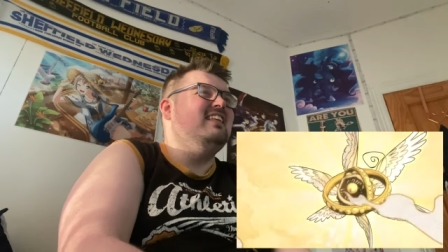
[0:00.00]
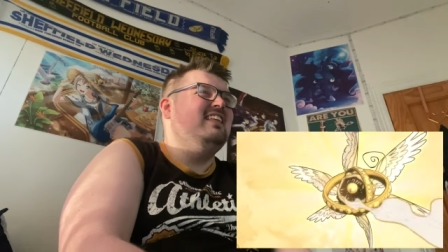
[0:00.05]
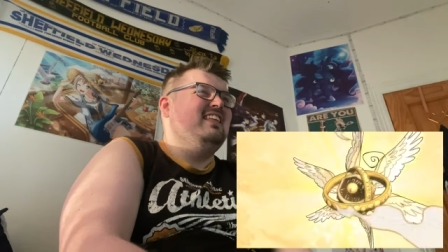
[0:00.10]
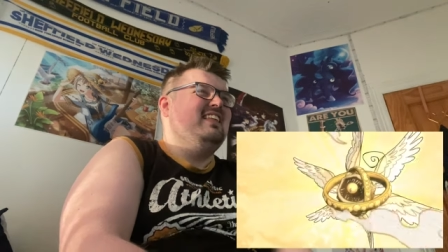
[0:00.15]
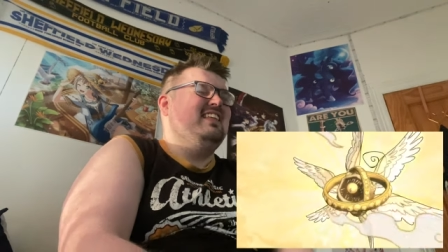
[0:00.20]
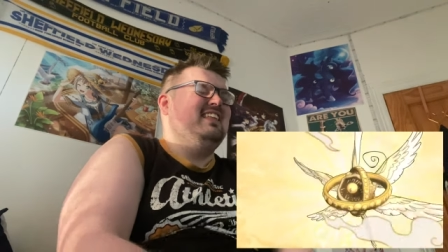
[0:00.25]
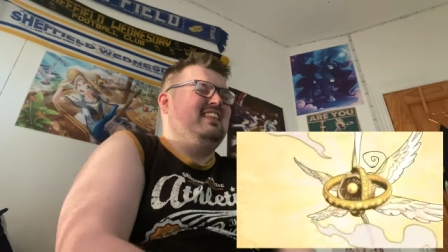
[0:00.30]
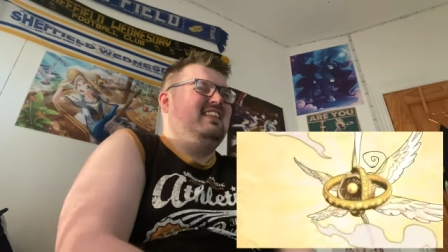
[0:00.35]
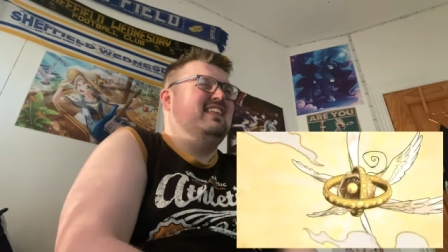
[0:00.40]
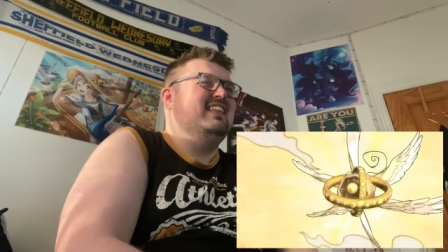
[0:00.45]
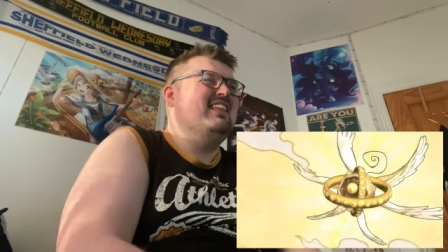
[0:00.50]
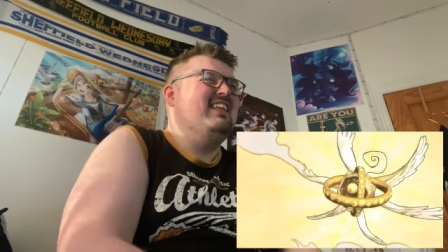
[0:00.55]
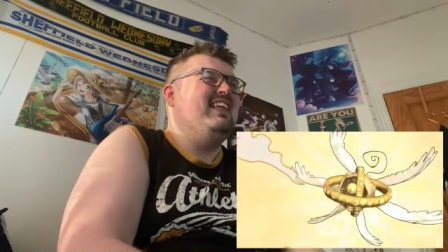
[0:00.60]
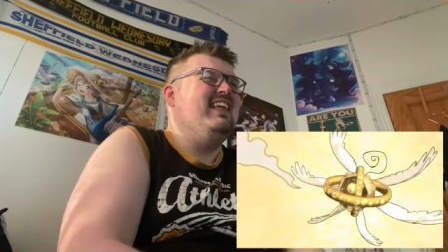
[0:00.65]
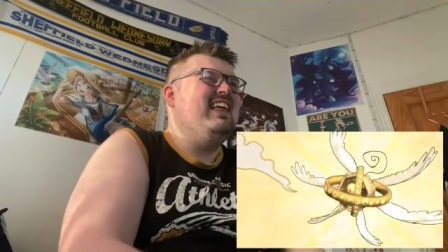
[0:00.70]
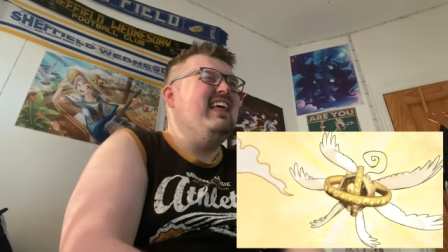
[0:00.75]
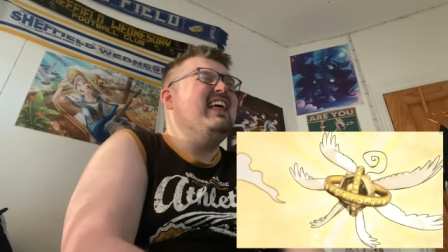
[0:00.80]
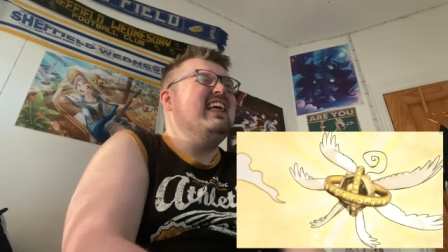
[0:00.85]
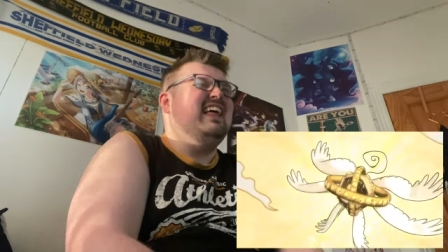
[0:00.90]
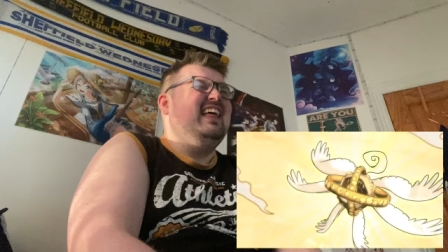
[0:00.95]

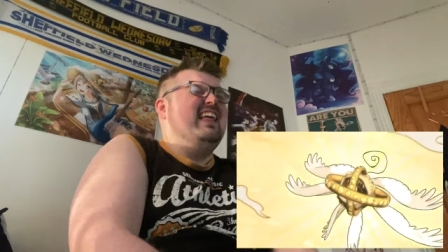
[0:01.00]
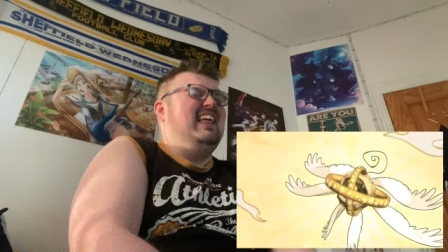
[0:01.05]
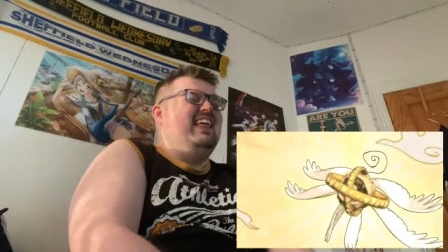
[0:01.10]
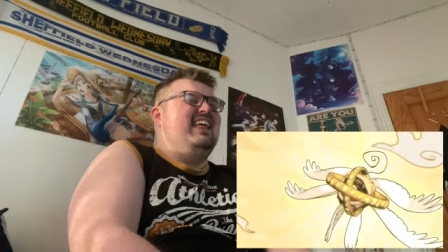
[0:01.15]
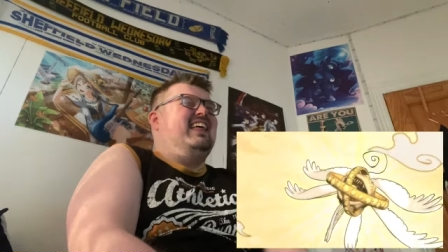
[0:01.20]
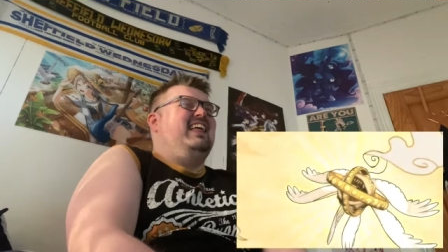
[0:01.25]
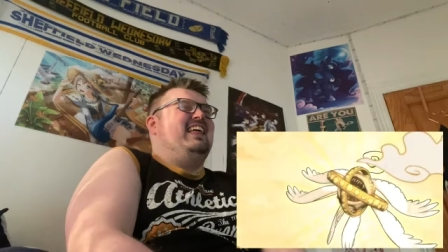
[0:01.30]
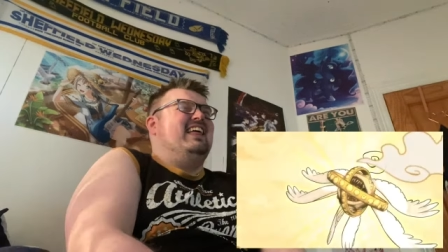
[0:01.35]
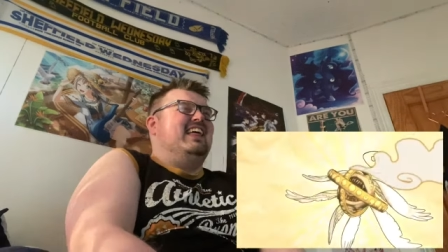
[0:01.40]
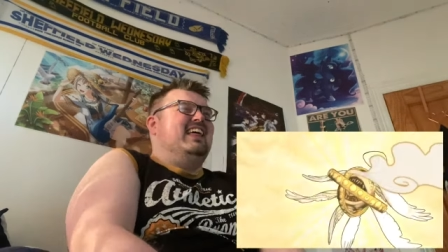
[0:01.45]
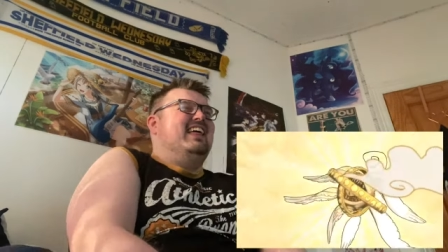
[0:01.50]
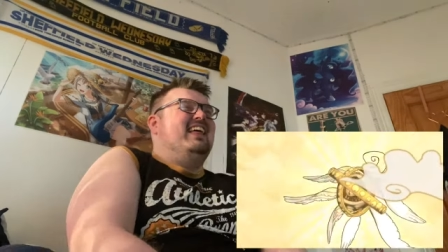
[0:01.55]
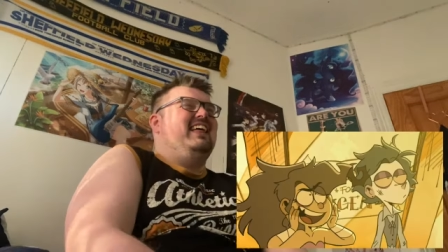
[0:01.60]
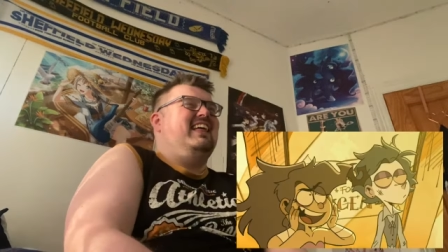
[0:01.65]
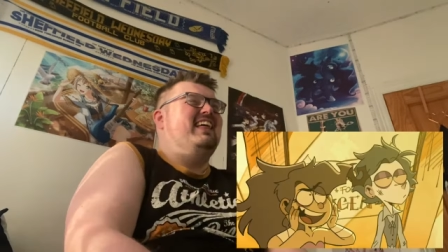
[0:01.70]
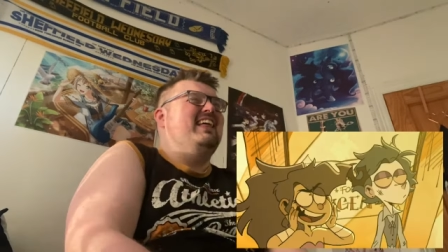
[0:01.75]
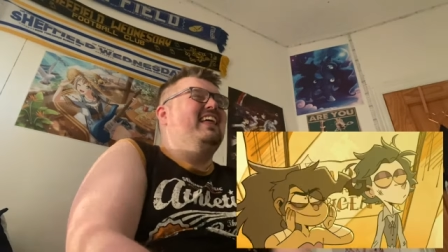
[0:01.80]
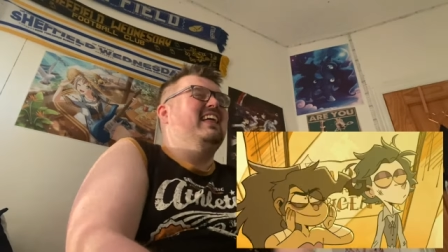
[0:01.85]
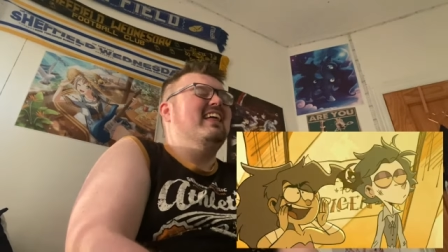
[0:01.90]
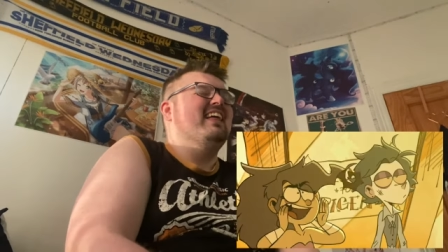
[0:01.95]
Likewise.
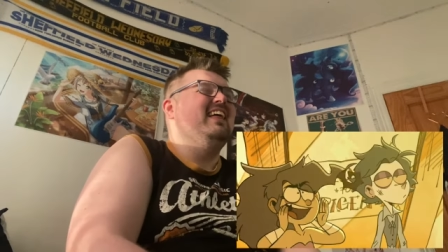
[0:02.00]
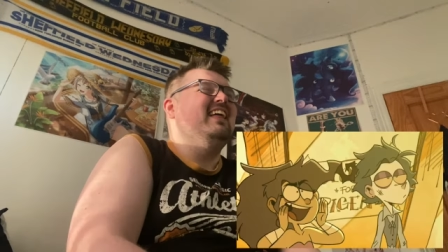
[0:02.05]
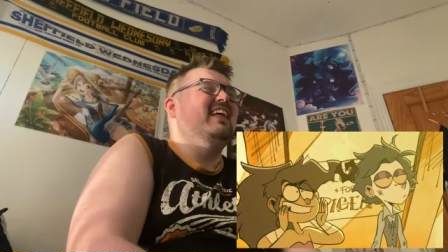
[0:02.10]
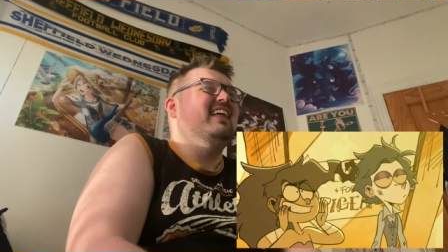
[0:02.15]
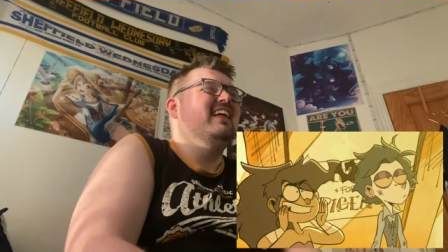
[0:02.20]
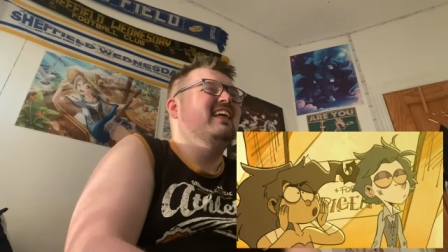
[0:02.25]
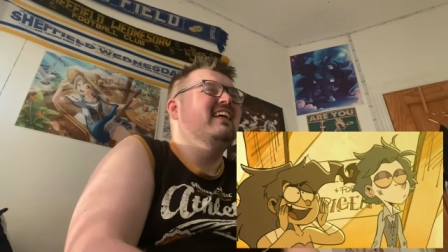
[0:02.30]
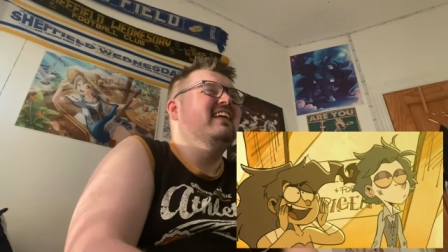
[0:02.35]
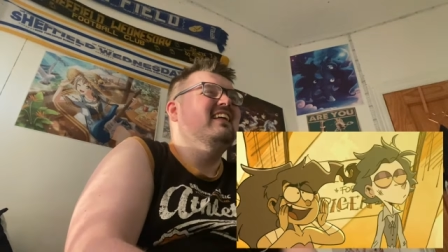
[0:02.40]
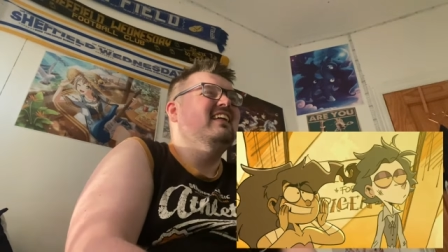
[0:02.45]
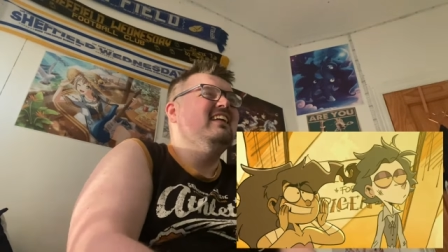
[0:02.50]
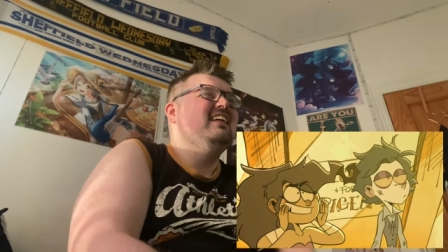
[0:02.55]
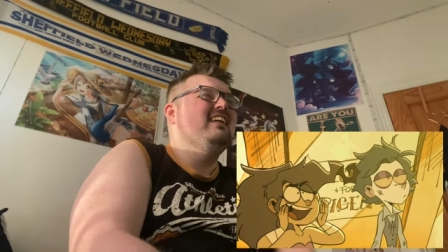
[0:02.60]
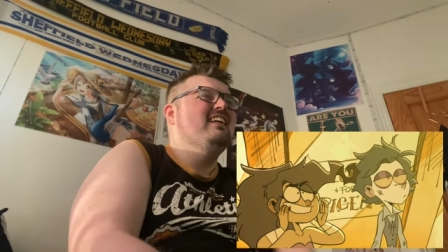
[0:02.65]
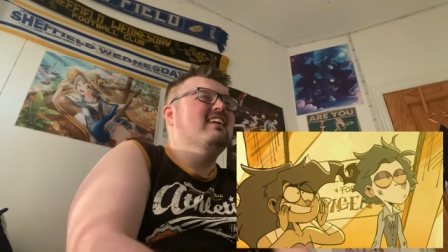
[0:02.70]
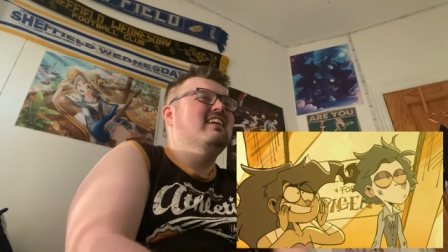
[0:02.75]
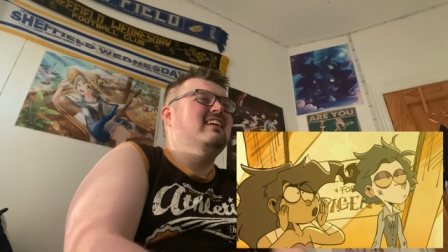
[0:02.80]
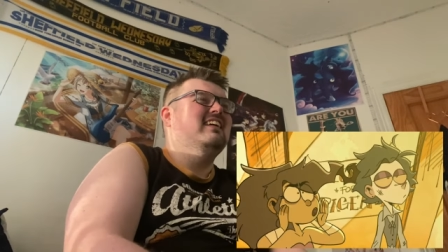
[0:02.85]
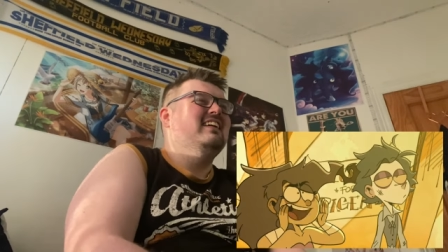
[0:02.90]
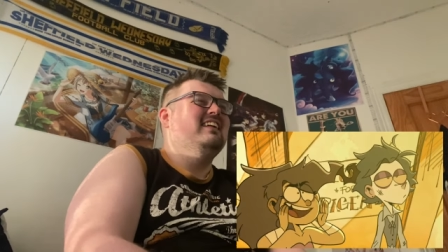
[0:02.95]
hey man, once a
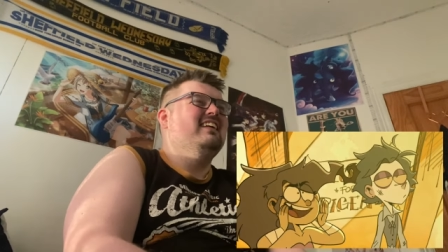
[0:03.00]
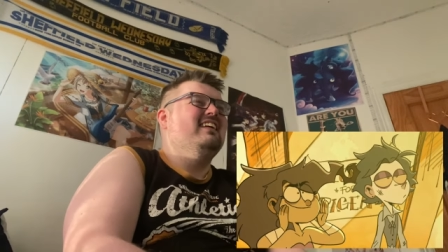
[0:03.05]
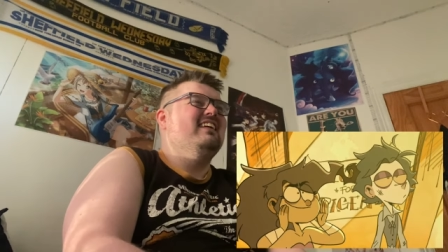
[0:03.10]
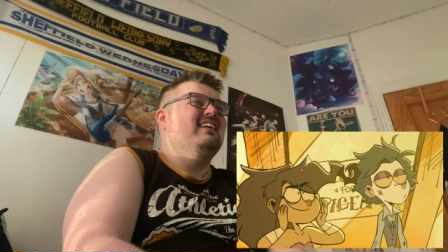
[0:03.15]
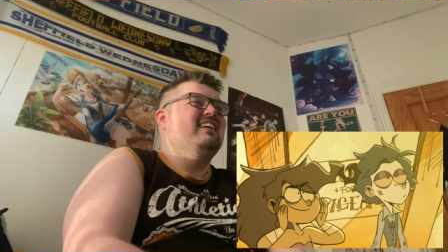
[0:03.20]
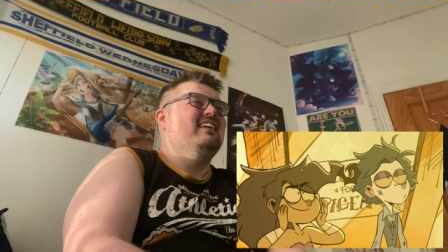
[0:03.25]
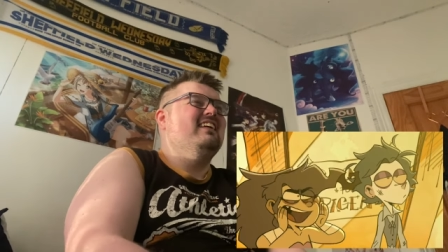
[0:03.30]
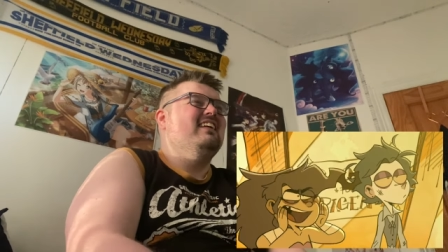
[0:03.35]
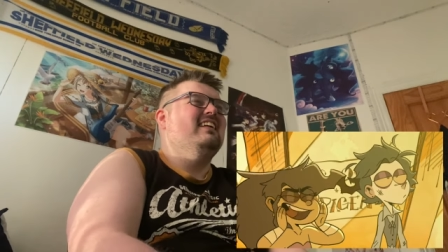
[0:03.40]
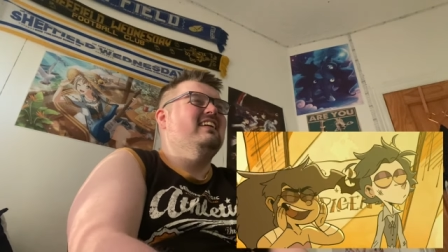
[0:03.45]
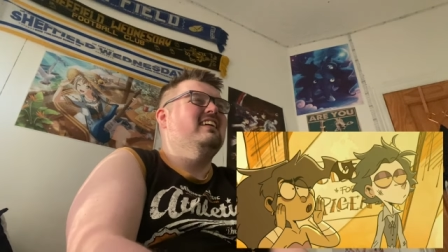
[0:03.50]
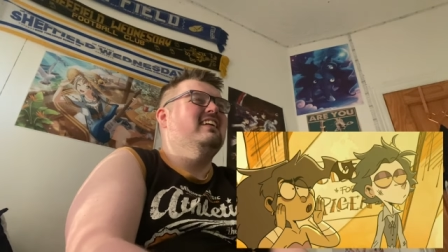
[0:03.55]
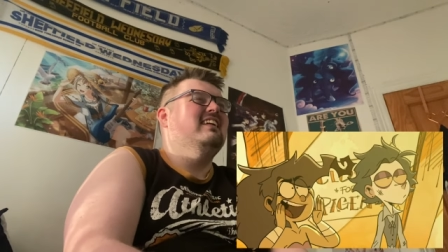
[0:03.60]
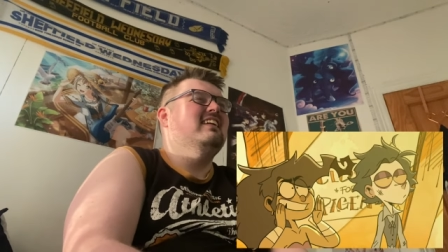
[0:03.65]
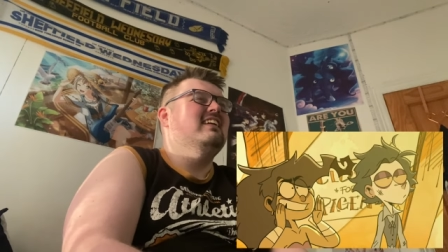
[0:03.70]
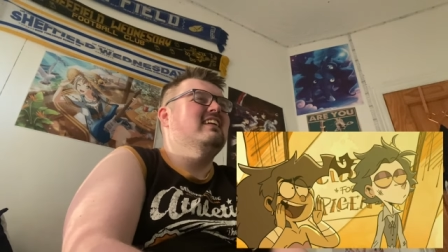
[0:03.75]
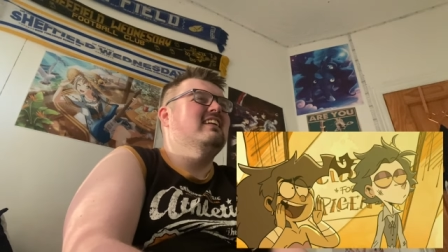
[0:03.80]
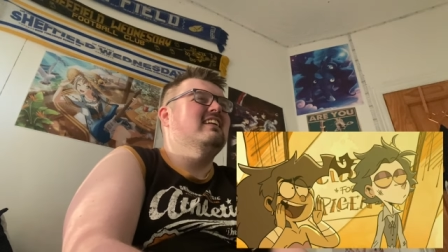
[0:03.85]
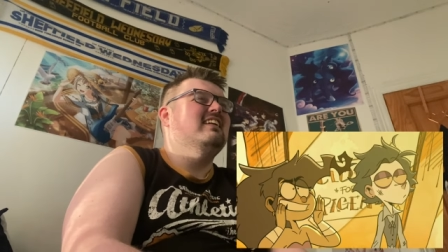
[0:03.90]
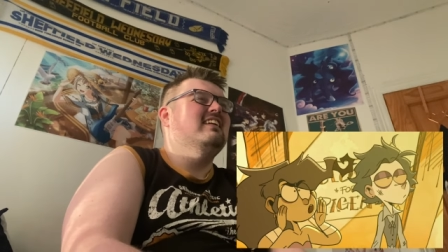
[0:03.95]
scrap, always a
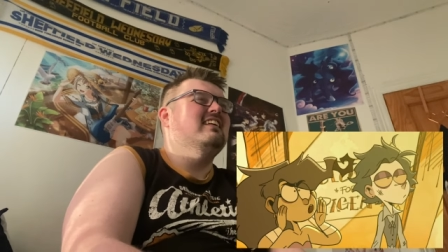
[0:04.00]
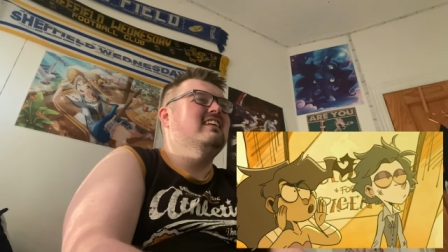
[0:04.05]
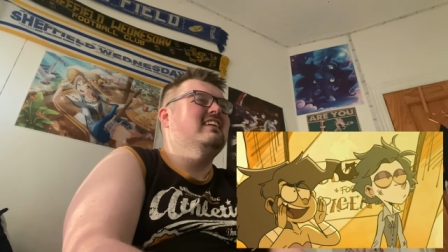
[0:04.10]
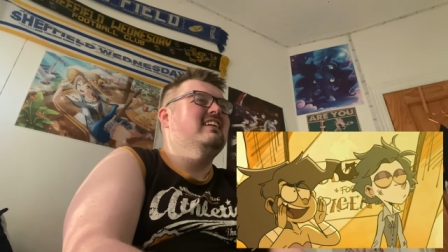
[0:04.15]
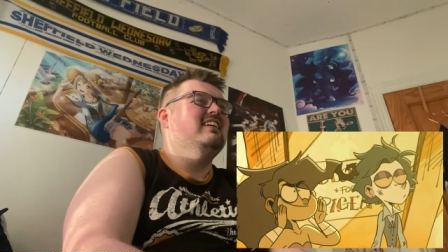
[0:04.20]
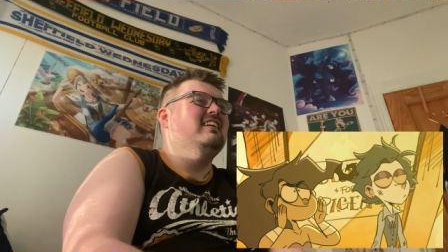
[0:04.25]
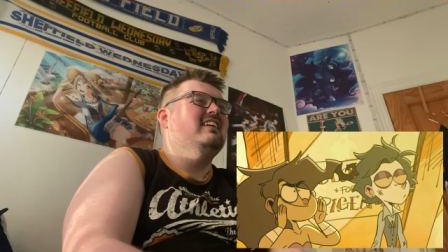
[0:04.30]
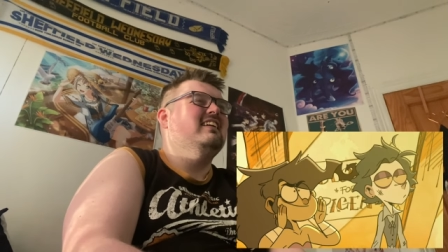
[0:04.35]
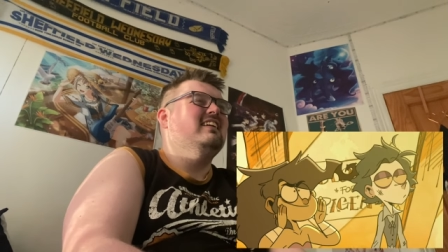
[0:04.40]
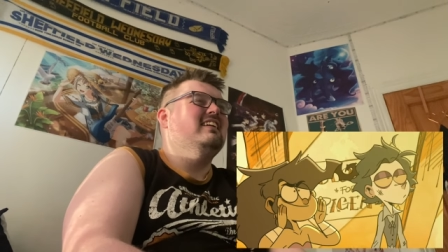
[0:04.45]
scrap!